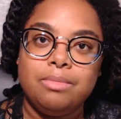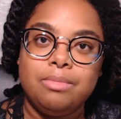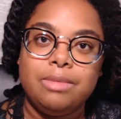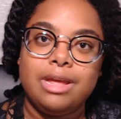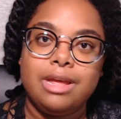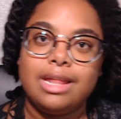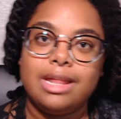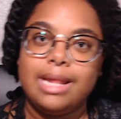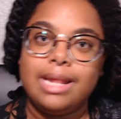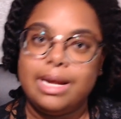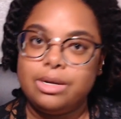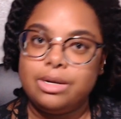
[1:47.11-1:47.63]

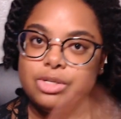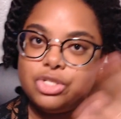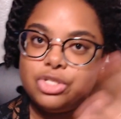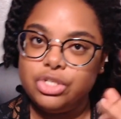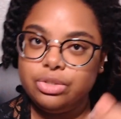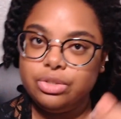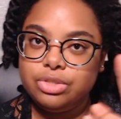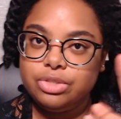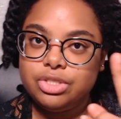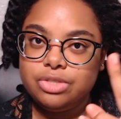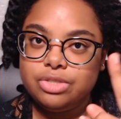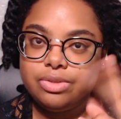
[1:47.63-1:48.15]
being allowed
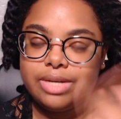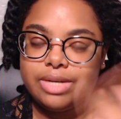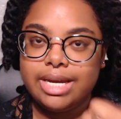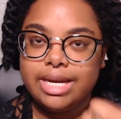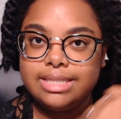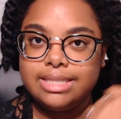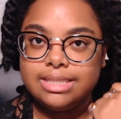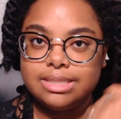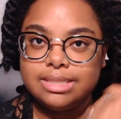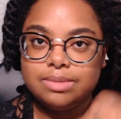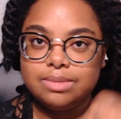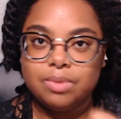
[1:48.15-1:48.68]
two
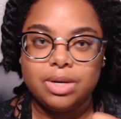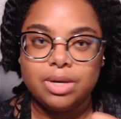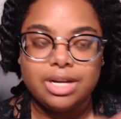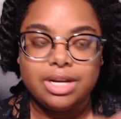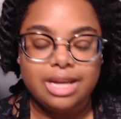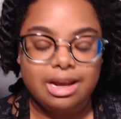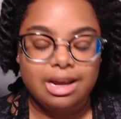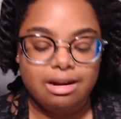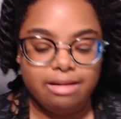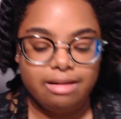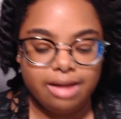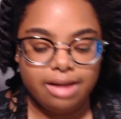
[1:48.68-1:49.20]
suitcases, one
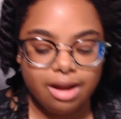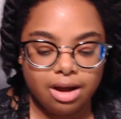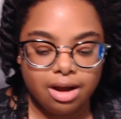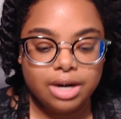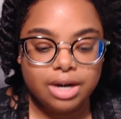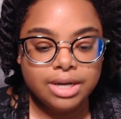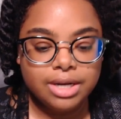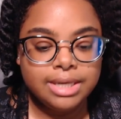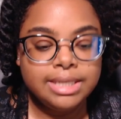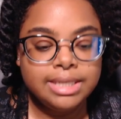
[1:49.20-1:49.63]
carry-on.